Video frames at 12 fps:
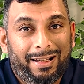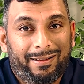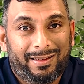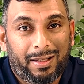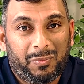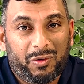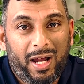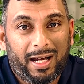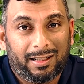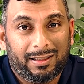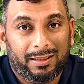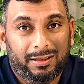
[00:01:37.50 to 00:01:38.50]

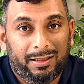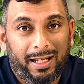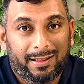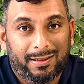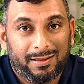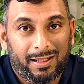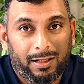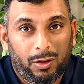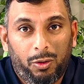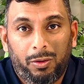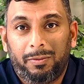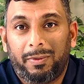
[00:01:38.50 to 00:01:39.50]
subtract the existing
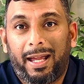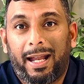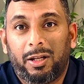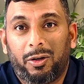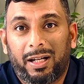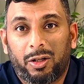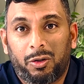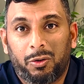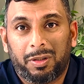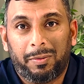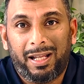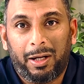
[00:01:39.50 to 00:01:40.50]
loan, and you get your
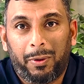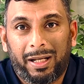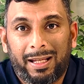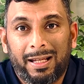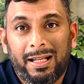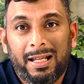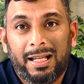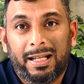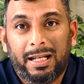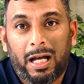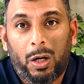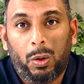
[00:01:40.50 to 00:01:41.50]
usable equity.
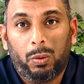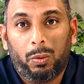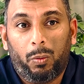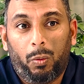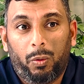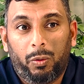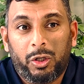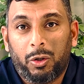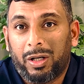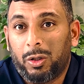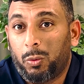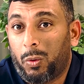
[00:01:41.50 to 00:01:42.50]
Now, you
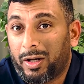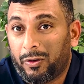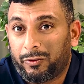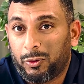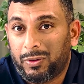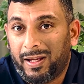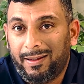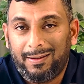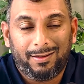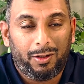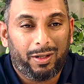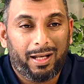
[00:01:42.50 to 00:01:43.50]
can do one of two
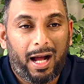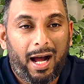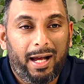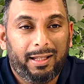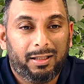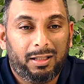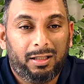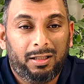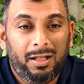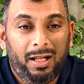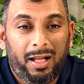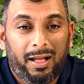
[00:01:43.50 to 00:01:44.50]
things. You can either
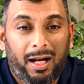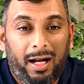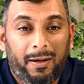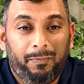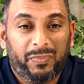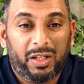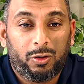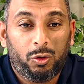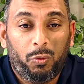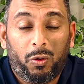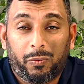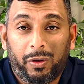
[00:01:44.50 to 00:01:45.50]

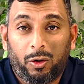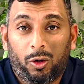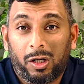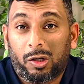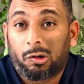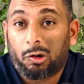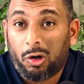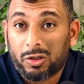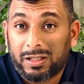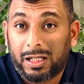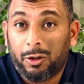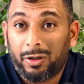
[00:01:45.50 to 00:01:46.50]
do what we call
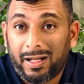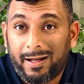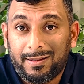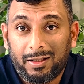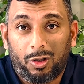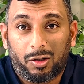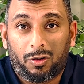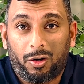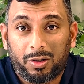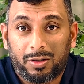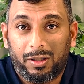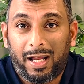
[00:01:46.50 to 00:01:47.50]
cross-securitizing or
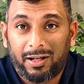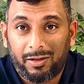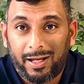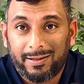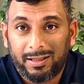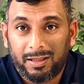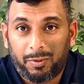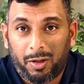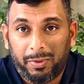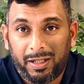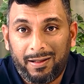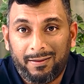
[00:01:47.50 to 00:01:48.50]
cross-collateralizing the
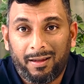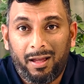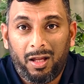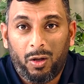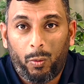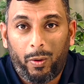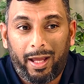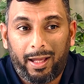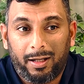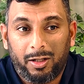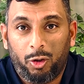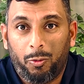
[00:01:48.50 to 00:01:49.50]
properties,
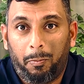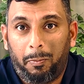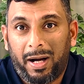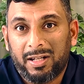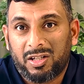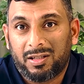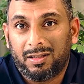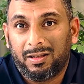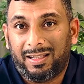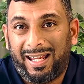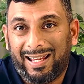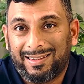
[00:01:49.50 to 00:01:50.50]
where you punch
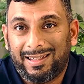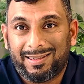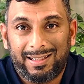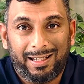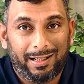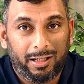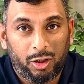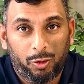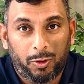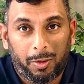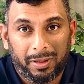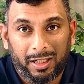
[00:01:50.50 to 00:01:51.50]
the existing and the new
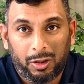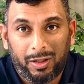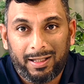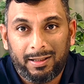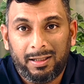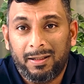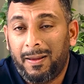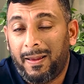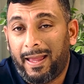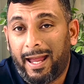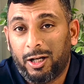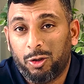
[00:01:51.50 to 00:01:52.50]
property together
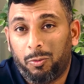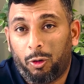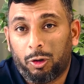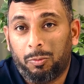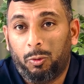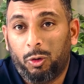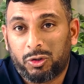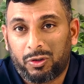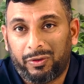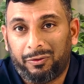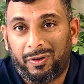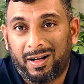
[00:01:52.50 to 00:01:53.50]
and you borrow most
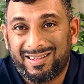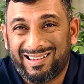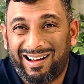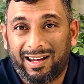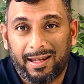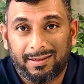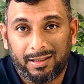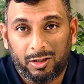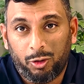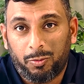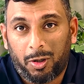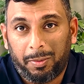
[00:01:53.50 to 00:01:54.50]
of the funds against the
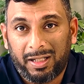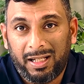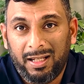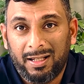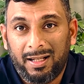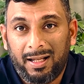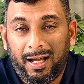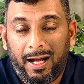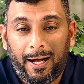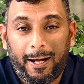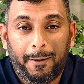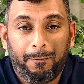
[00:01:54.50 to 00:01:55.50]
new property,
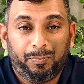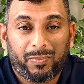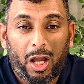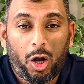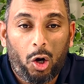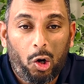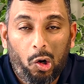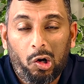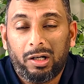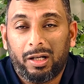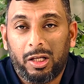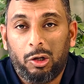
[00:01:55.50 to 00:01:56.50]

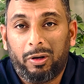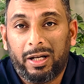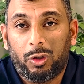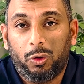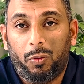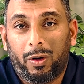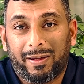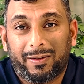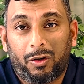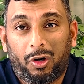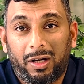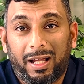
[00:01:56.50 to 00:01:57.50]
or you can do what is
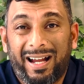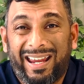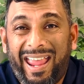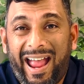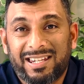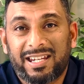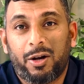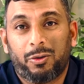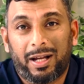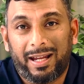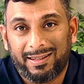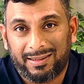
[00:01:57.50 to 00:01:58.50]
called a cash out
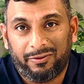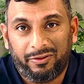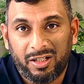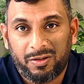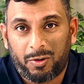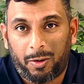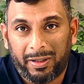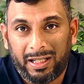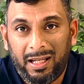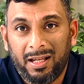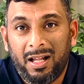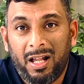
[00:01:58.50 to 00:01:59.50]
against the first
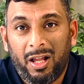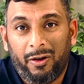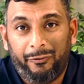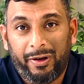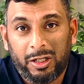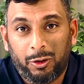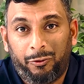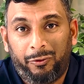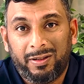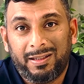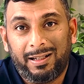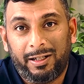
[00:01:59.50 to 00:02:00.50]
property, where you
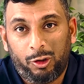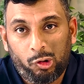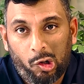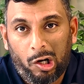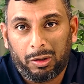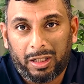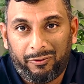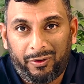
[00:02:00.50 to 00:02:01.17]
physically draw out the